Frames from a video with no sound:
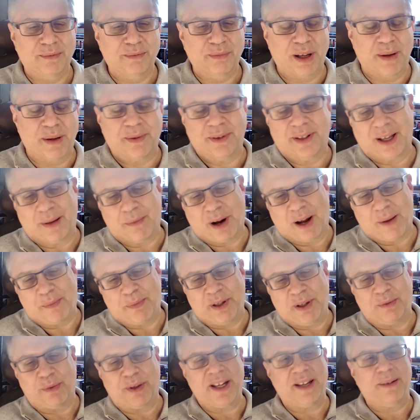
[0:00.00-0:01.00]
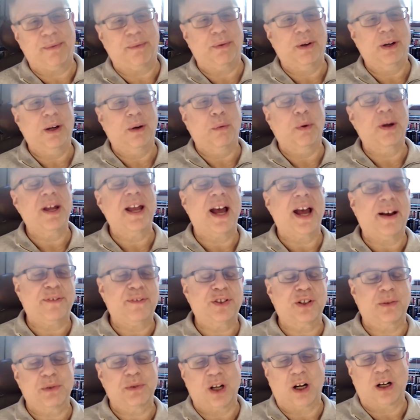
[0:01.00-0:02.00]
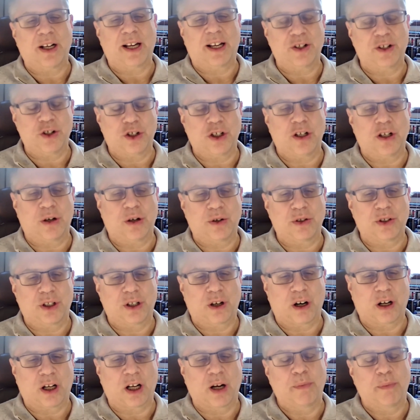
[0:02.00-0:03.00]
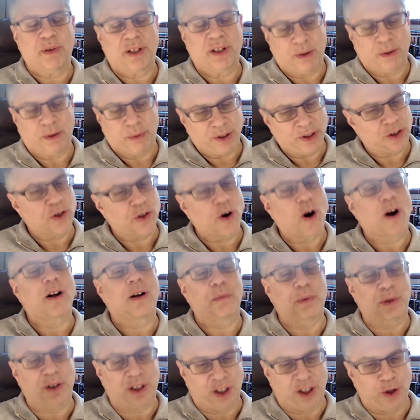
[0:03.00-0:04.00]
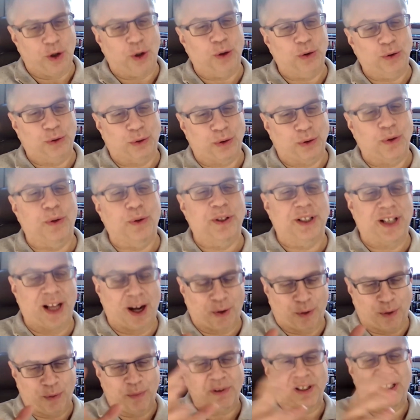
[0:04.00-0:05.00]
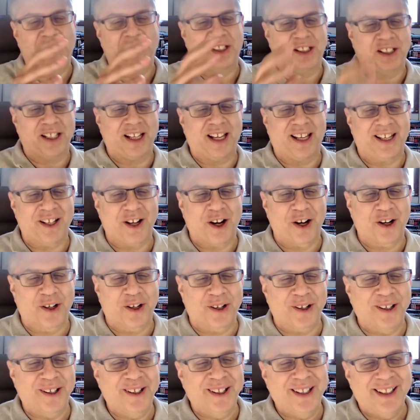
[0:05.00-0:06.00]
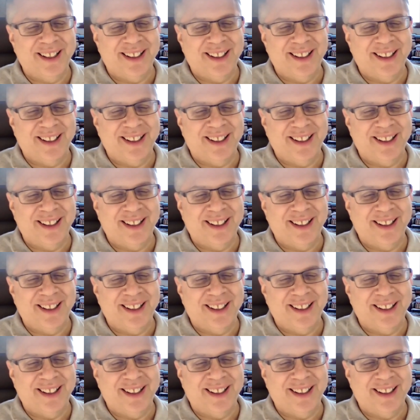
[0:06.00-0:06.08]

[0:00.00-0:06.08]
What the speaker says: Maybe they might be. We have some young engineers in our company. We started with the old crew and now we're beginning to get younger.